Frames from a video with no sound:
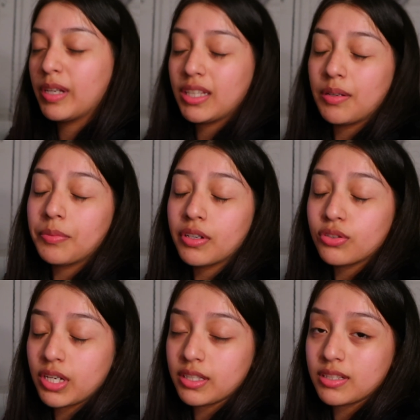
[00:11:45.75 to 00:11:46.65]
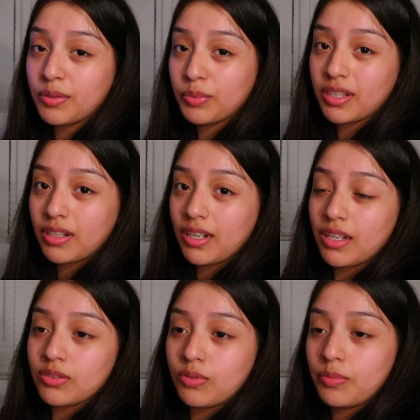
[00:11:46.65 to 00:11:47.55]
think I'm gonna try and sleep with
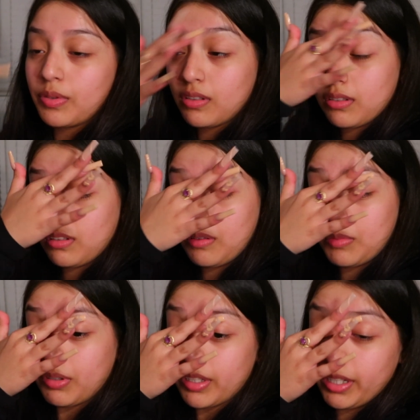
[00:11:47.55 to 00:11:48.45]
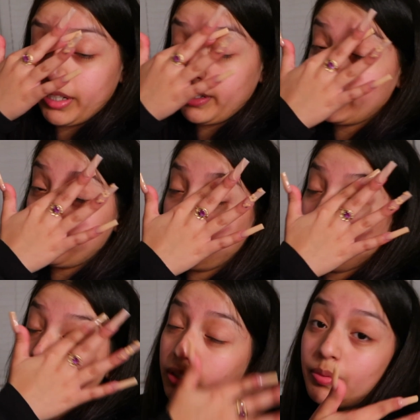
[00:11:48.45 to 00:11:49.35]
Daniela as well, because I'm looking tired. So
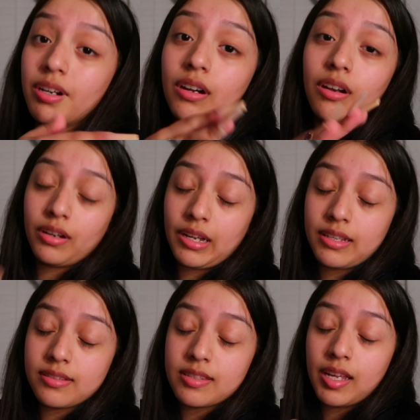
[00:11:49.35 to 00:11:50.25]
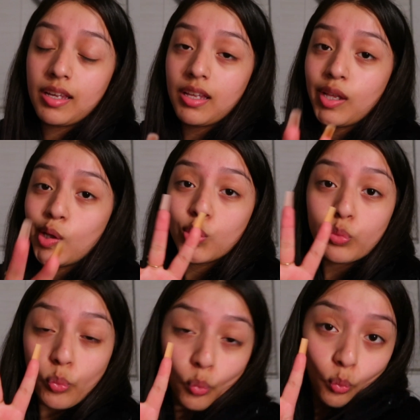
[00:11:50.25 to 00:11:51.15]
like, we had a long ass day,
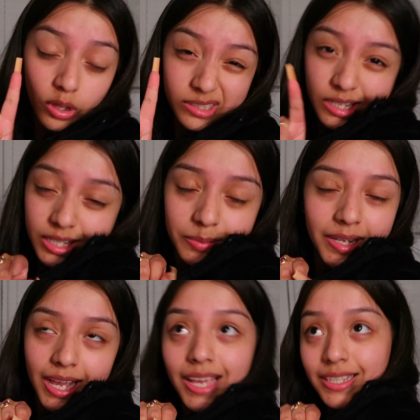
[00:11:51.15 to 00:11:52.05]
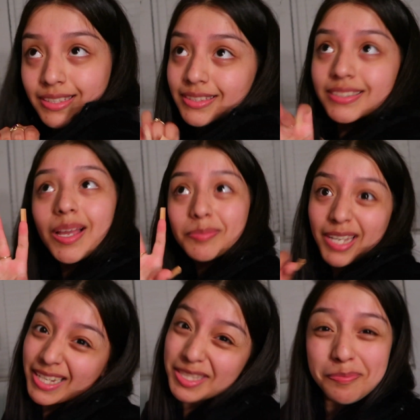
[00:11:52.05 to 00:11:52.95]
so I'll give you guys
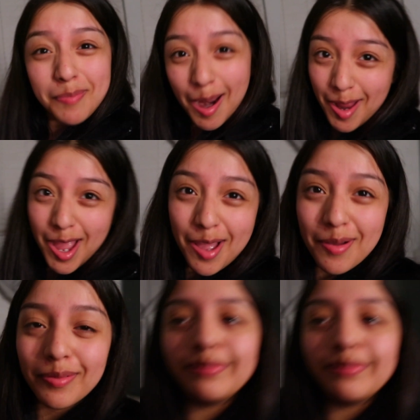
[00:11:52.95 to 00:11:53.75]
updated tomorrow.